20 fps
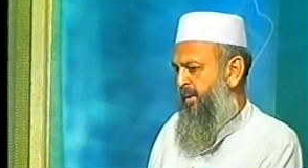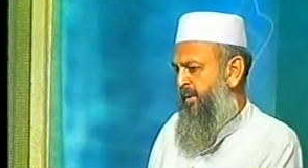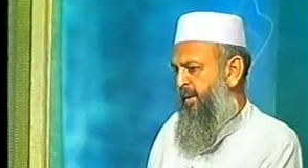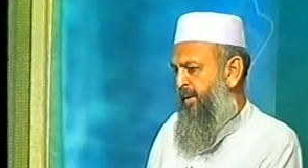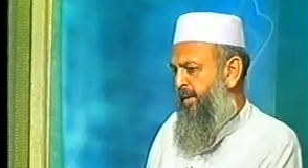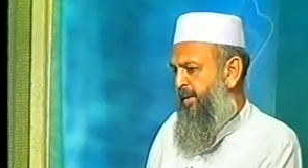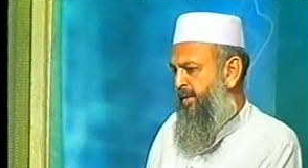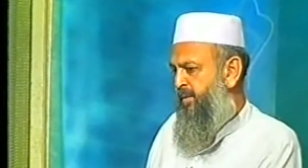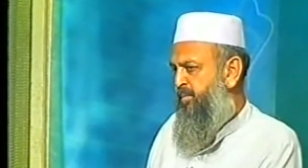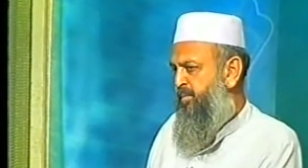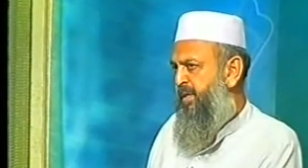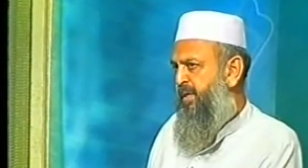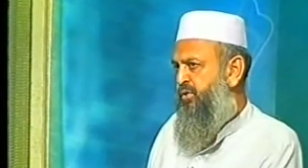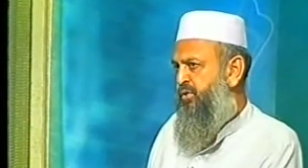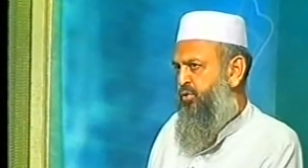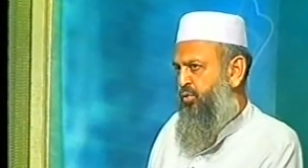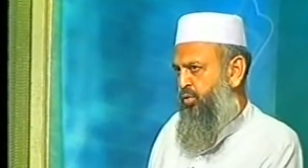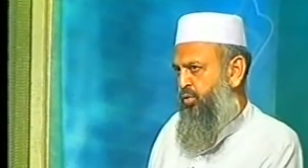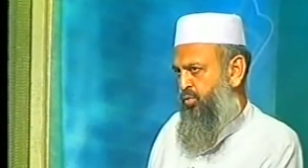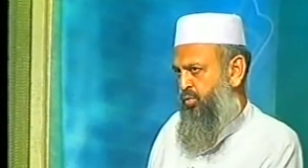Let me
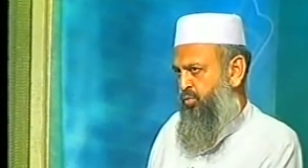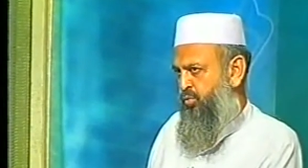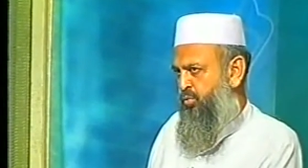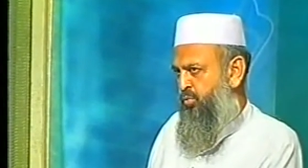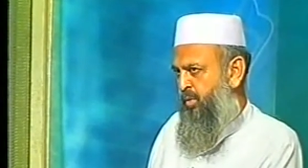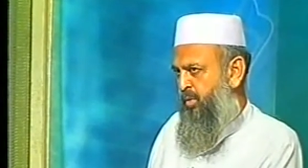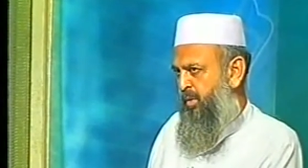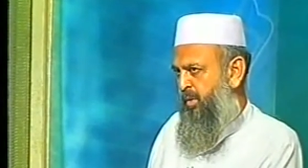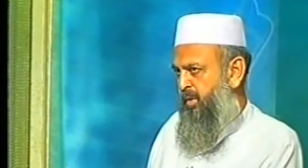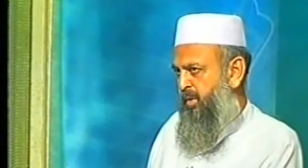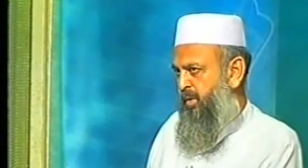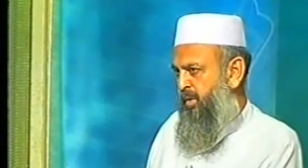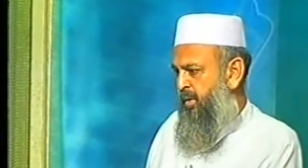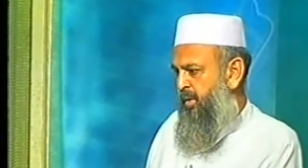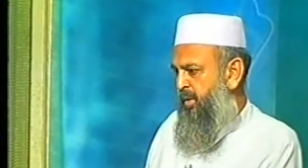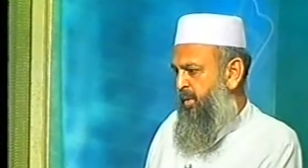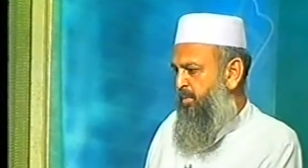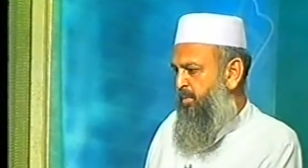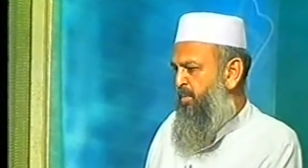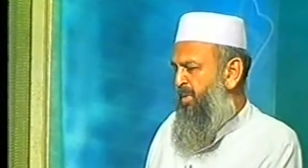assure you,
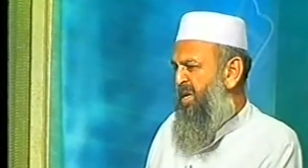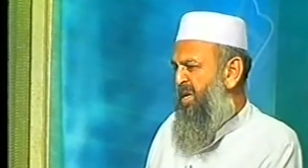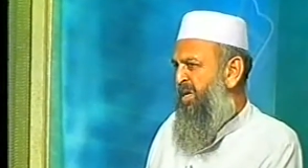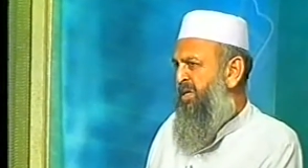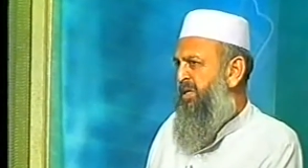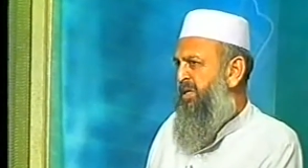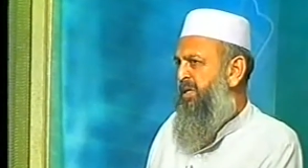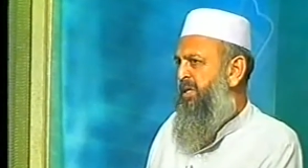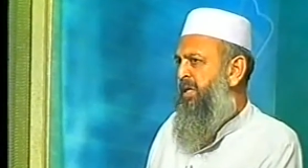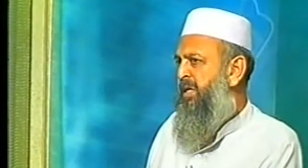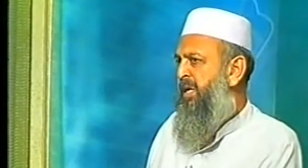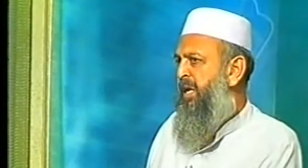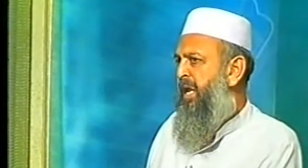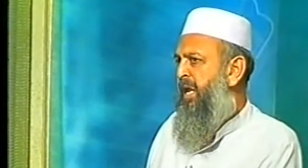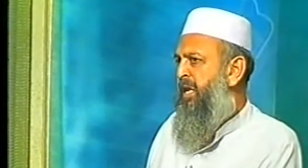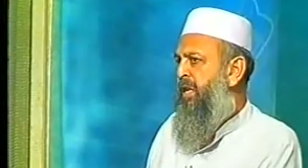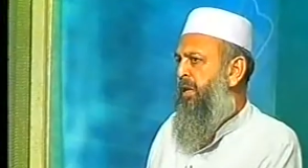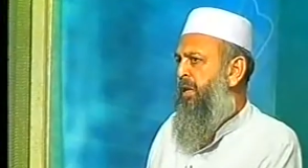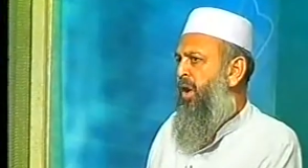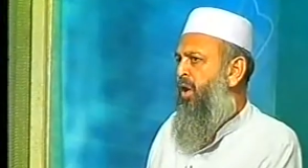military
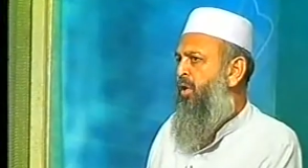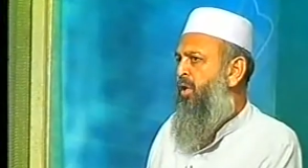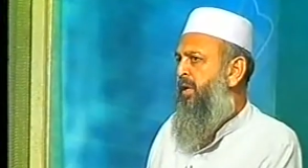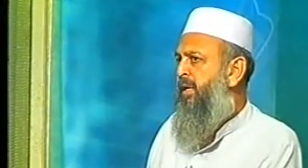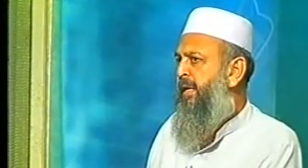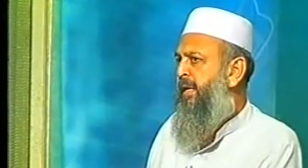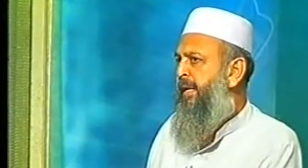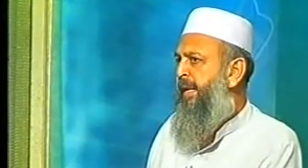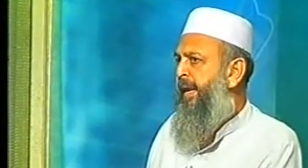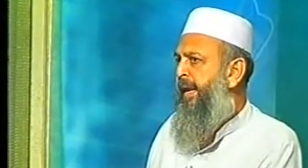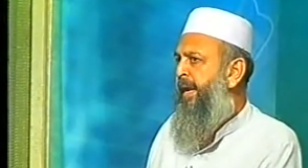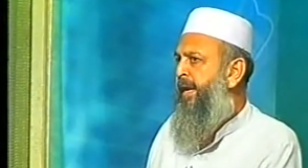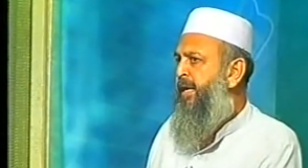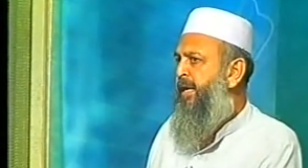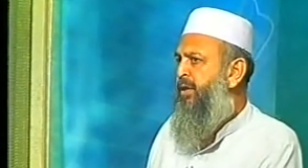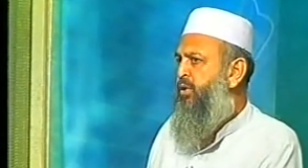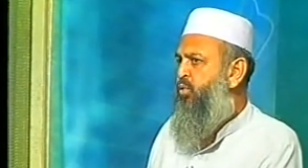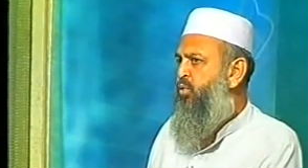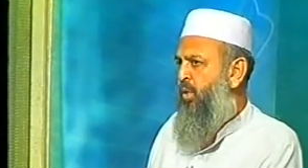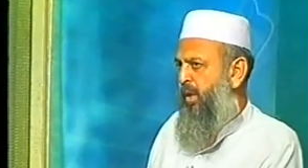cannot dare
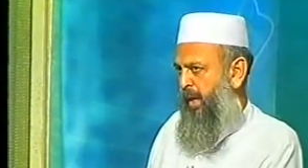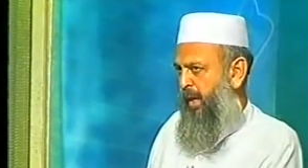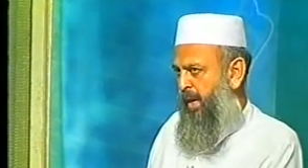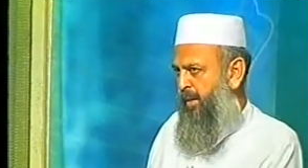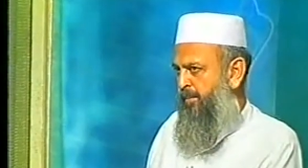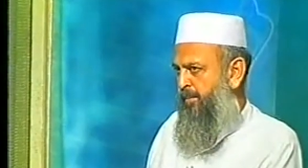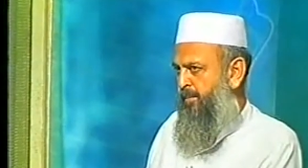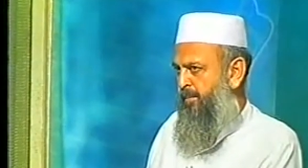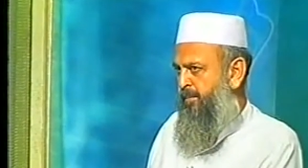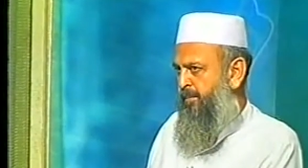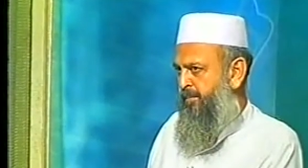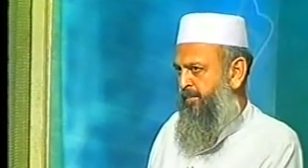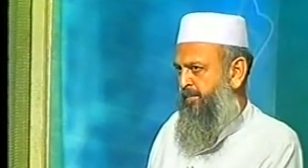to come